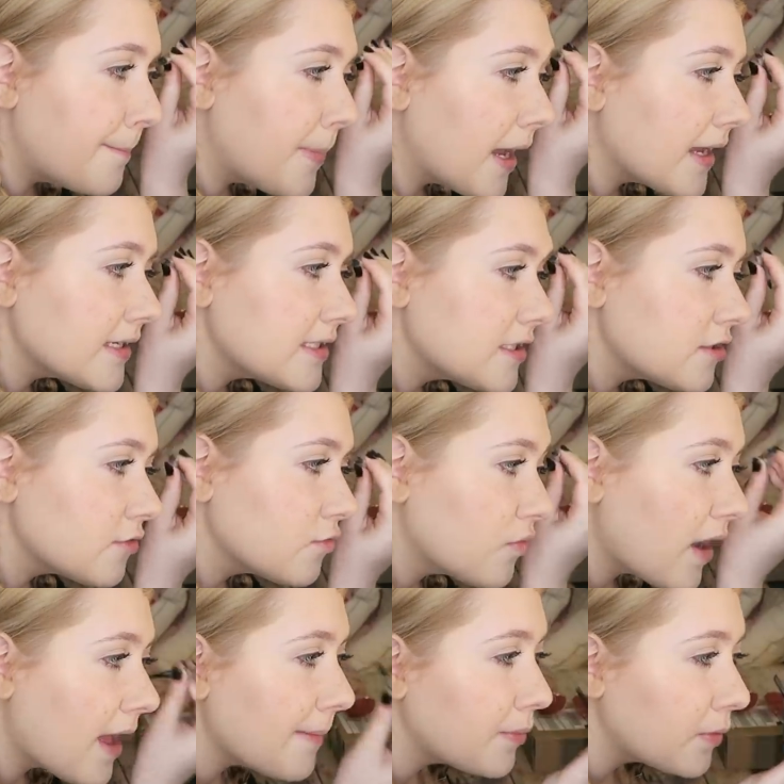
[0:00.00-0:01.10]
best
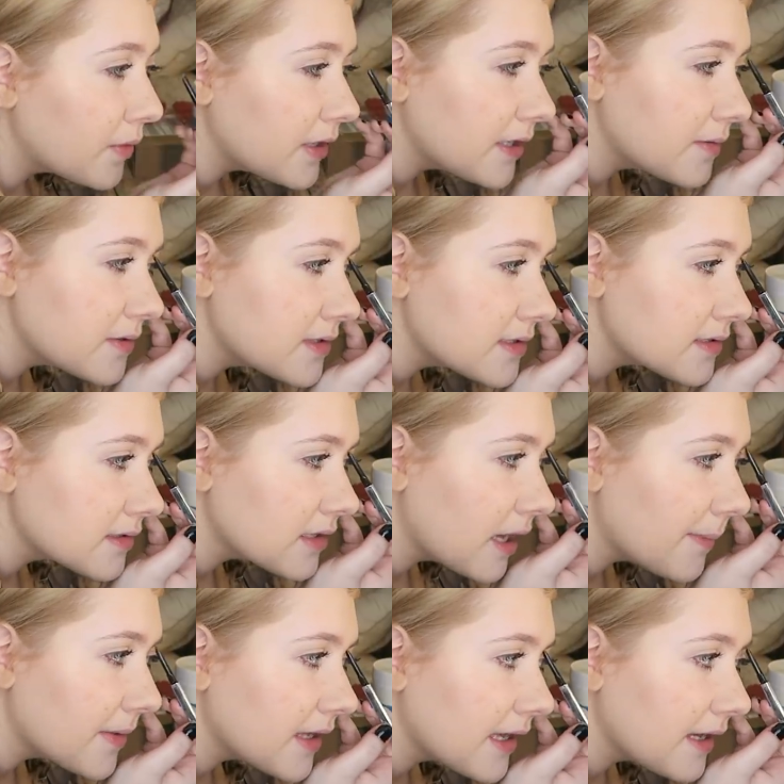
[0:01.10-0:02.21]
rep when it was
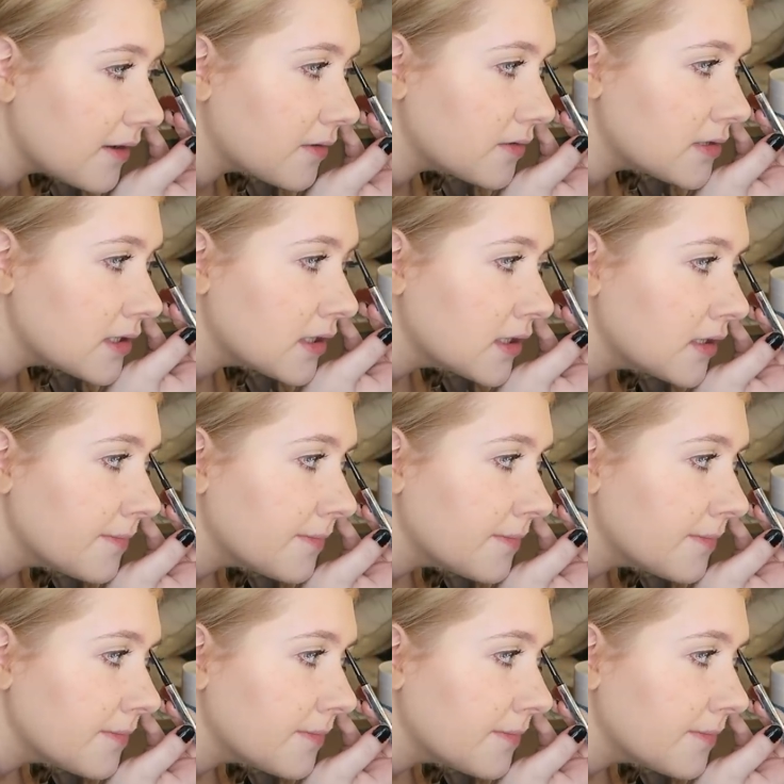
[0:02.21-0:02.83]
coming out.